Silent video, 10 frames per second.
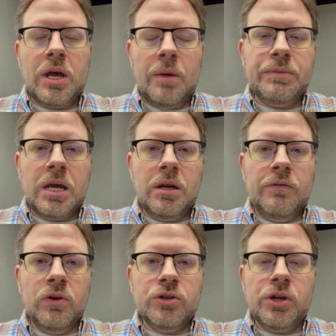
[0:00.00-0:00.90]
updated
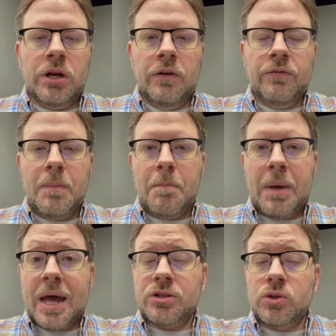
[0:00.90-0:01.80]
version of
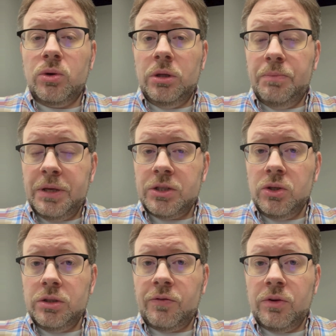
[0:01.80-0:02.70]
Pastoral
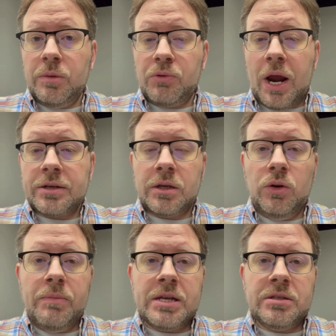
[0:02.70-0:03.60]
Epistles for the Practical
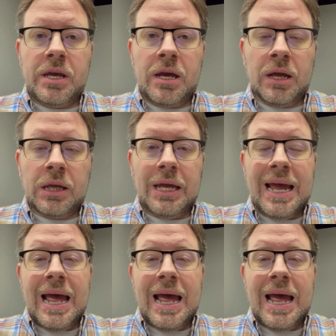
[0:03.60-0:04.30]
Messianic.